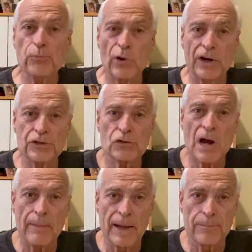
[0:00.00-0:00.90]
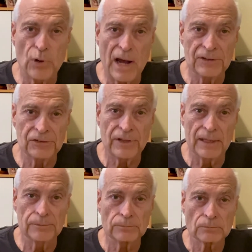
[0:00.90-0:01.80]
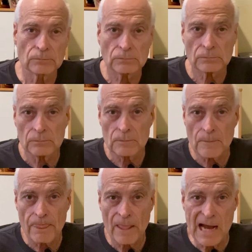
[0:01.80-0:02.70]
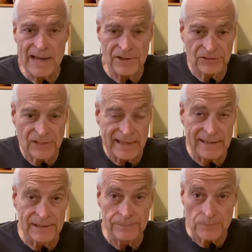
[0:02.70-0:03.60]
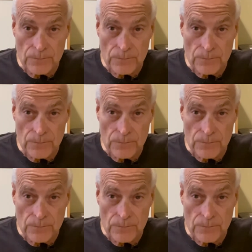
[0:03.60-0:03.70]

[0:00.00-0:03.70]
pressure on my prostate, I decided,